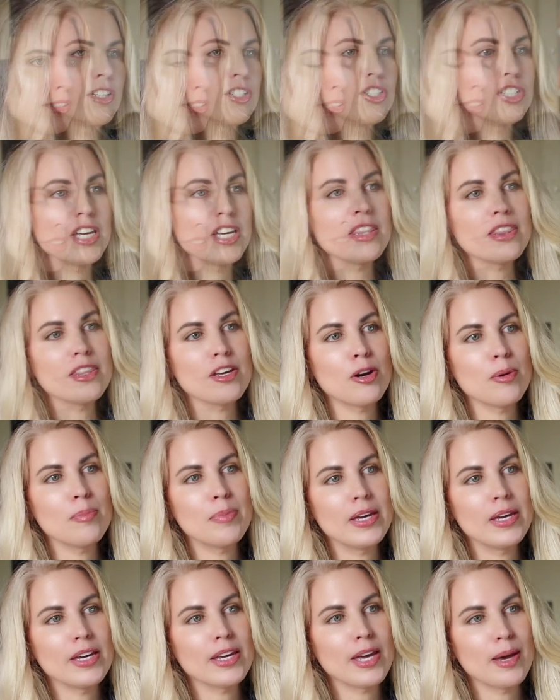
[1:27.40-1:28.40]
Gene
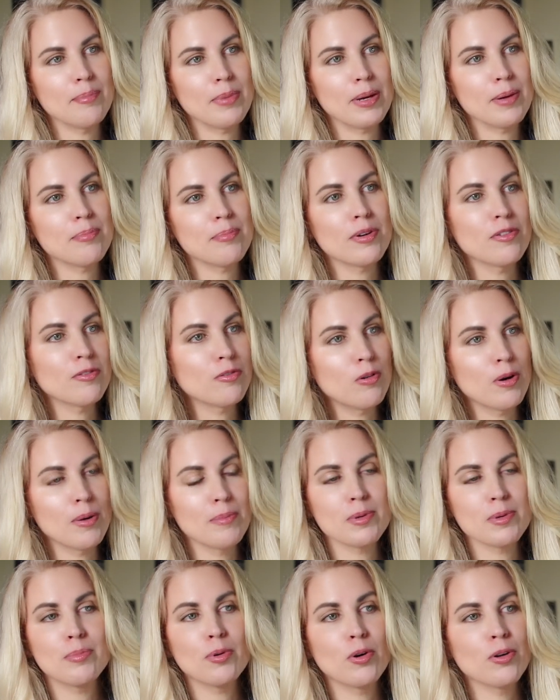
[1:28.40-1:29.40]
therapy can be
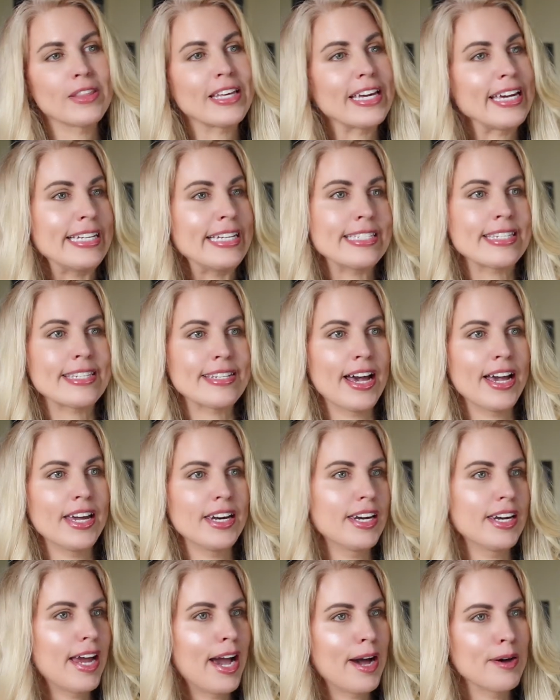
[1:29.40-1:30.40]
performed both
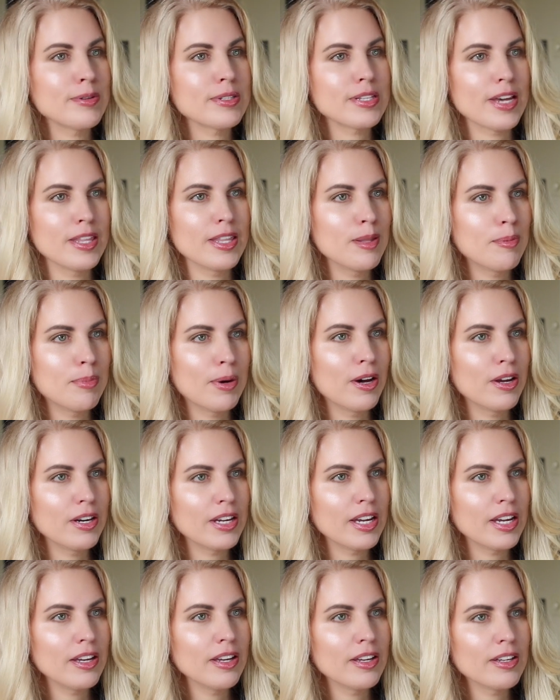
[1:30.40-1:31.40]
inside and outside the
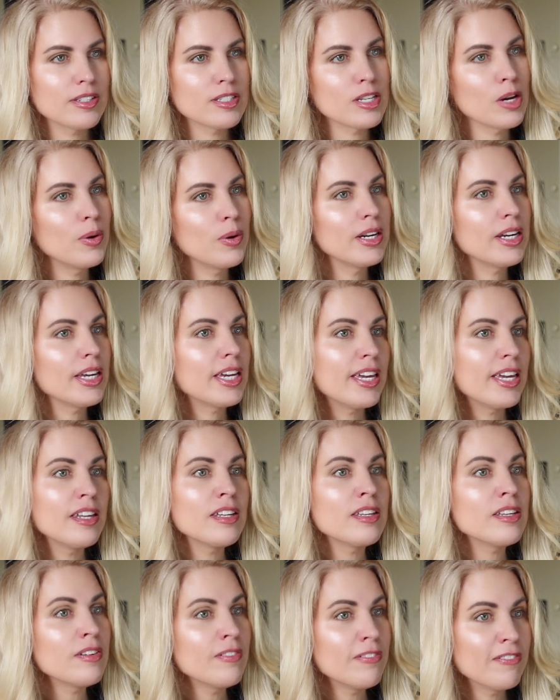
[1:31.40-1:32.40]
body. So, an
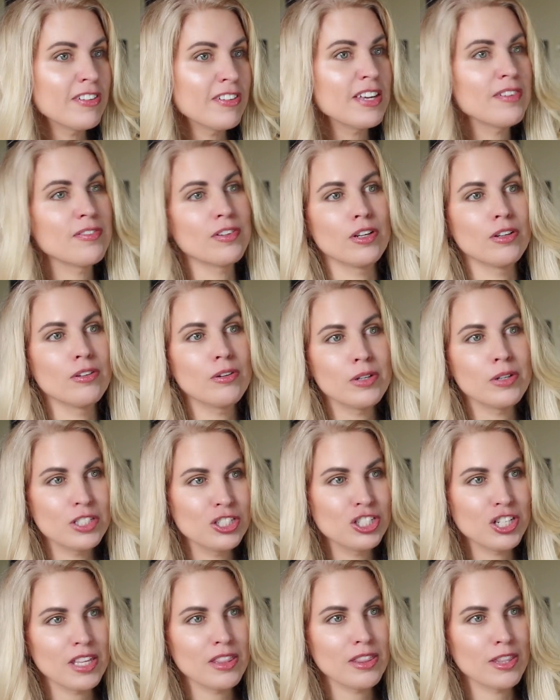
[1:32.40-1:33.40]
in vivo
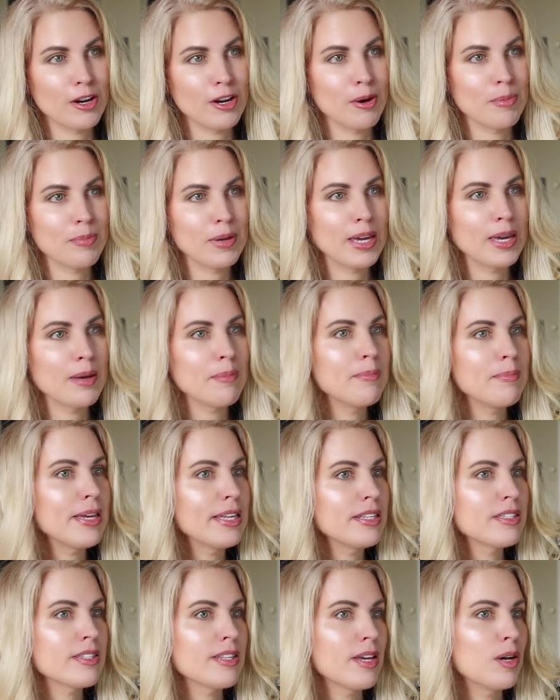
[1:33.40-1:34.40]
gene therapy
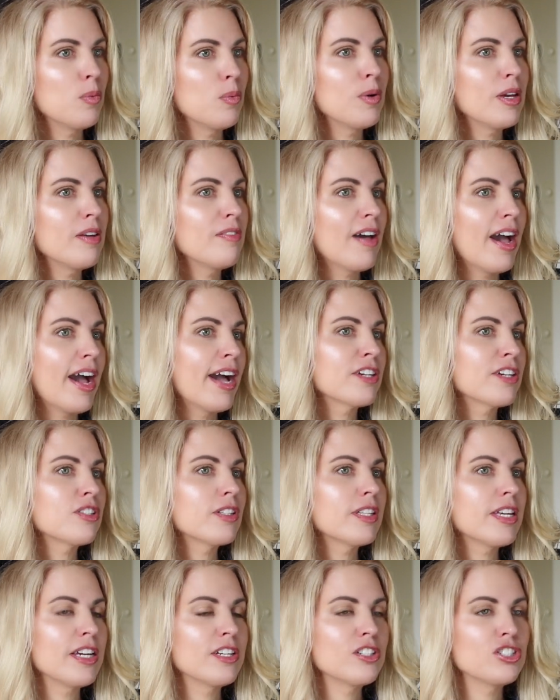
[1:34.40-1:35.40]
means that we've
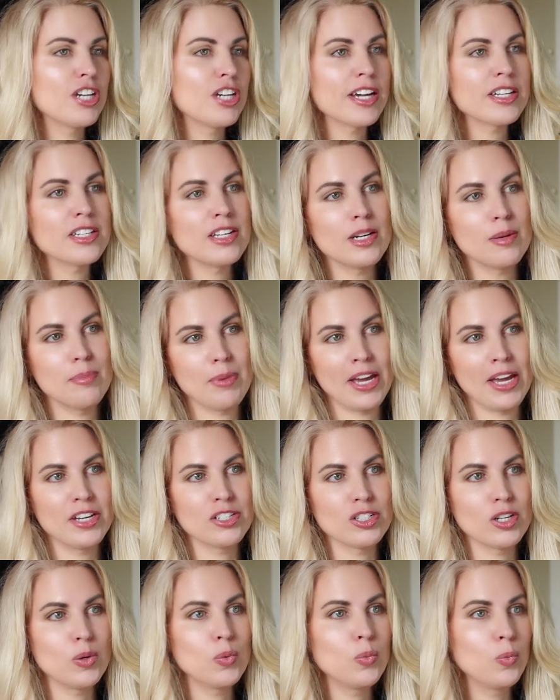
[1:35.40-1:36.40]
actually injected a
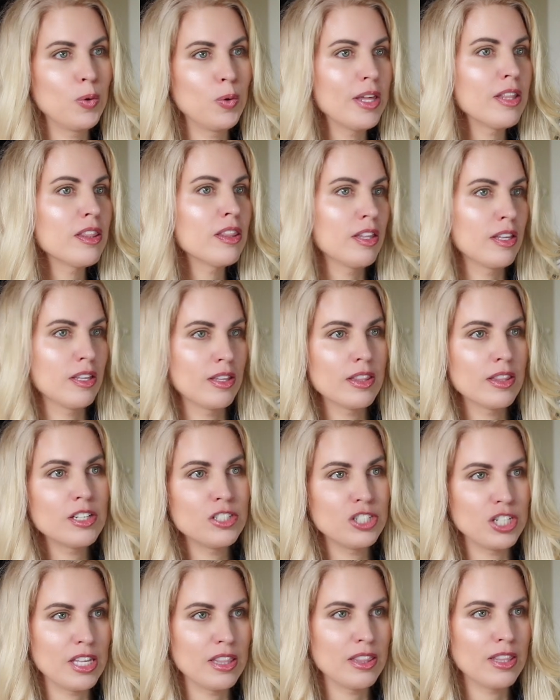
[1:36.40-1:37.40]
patient with the
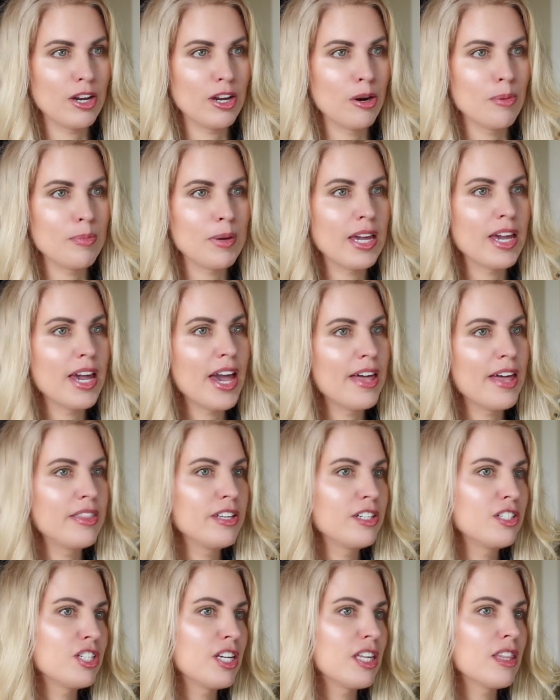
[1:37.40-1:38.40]
gene therapy,
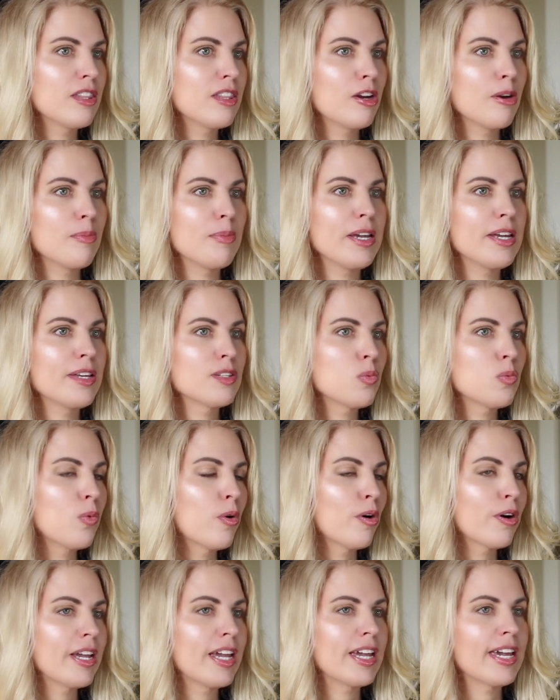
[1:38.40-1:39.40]
and the gene therapy is
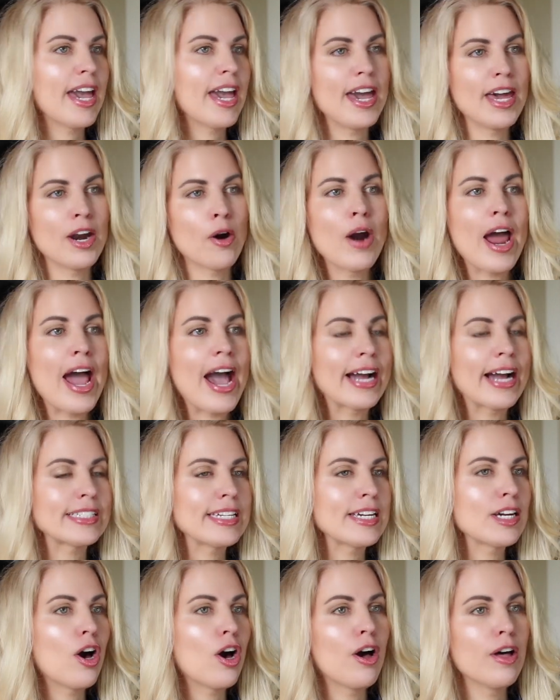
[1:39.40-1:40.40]
working or
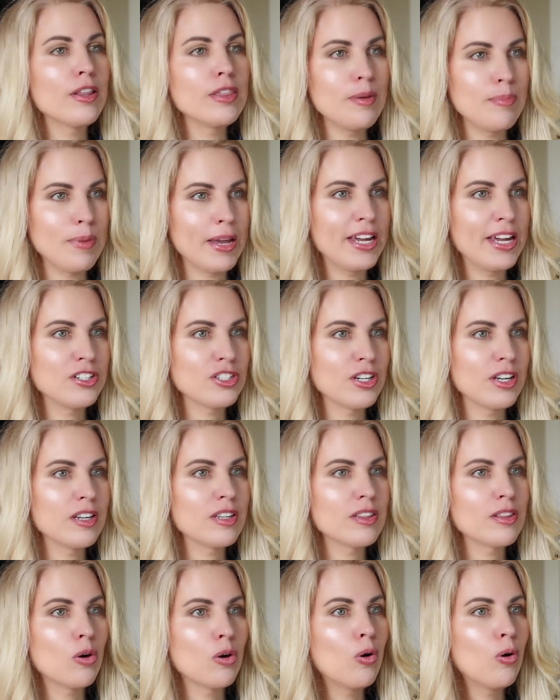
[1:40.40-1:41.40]
acting on the
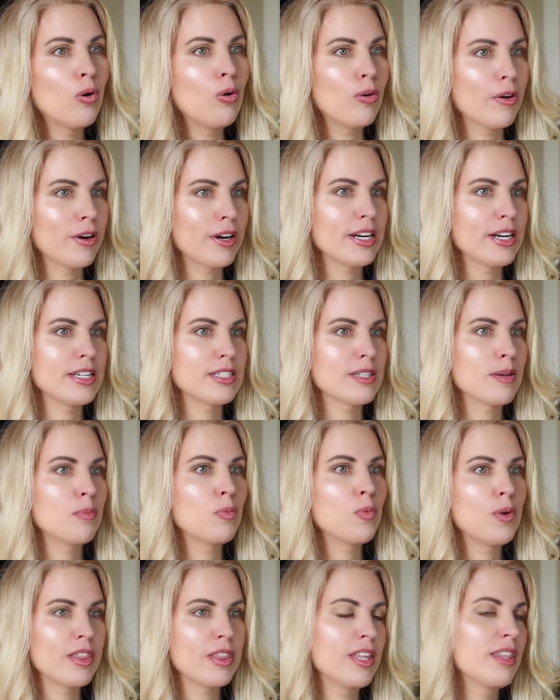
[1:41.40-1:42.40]
patient, the whole
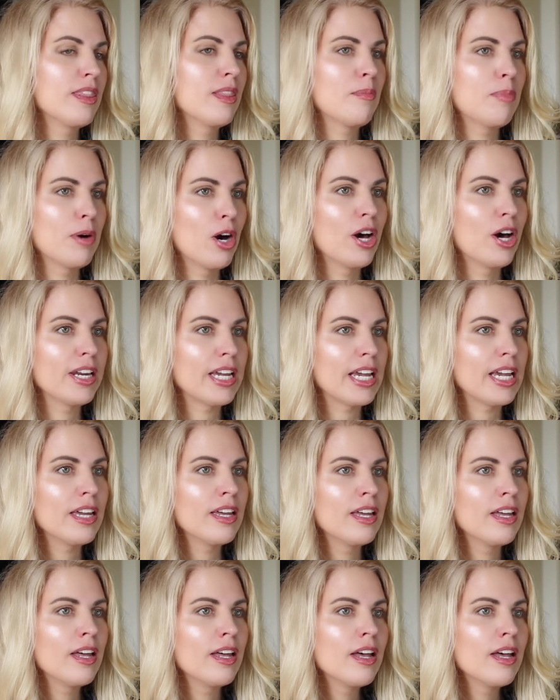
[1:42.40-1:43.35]
organism within the body.